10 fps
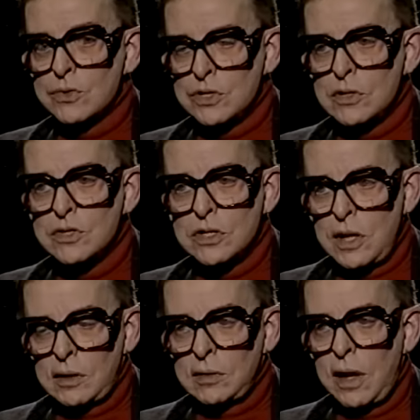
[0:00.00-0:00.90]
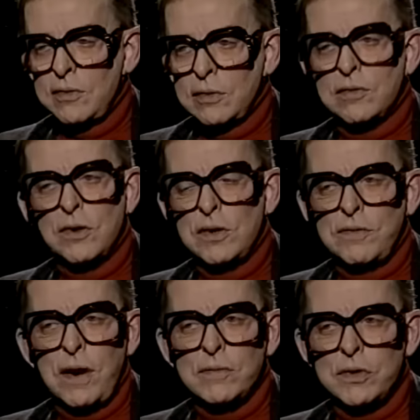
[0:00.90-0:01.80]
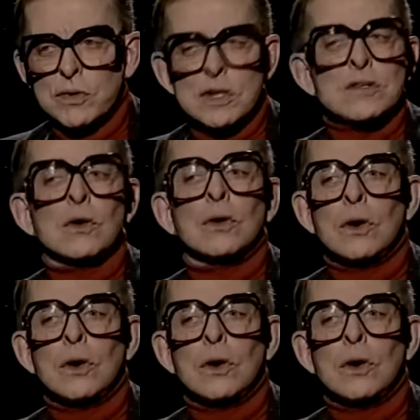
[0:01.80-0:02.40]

And so since then, I said 35 years.